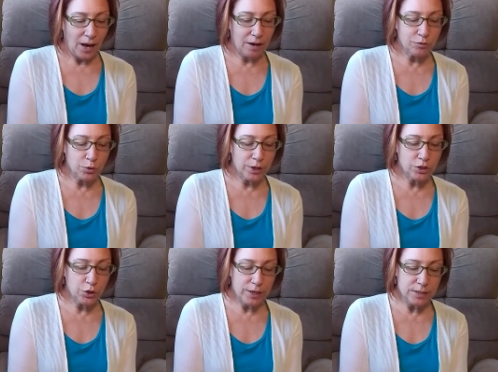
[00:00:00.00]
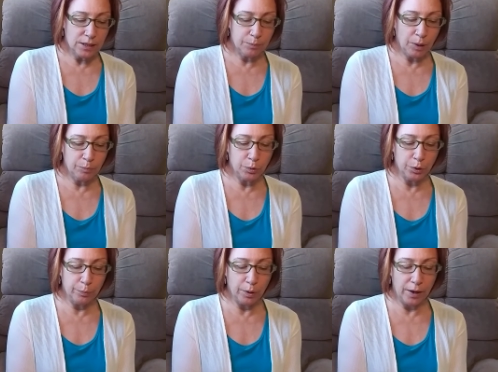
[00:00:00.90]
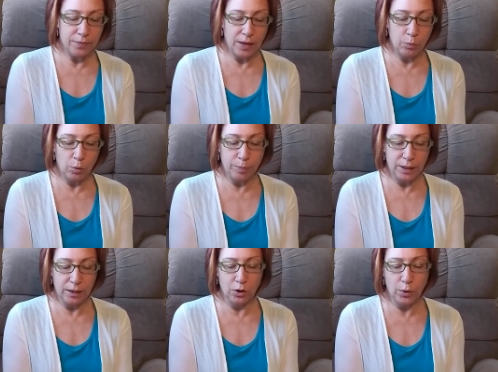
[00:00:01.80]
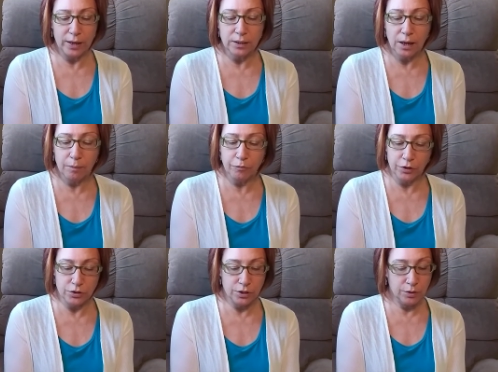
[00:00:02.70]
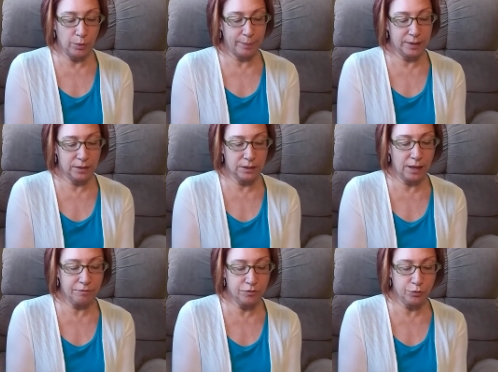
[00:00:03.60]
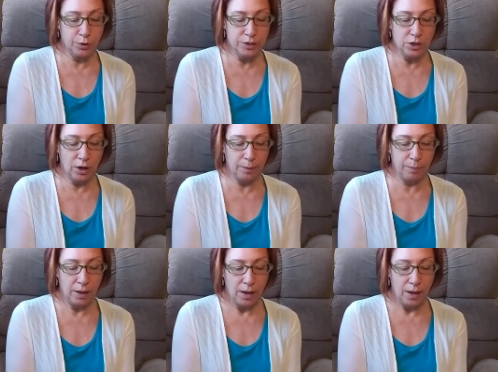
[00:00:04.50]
After I translate my pure bride, they will be a great comfort to the remnant left for a time,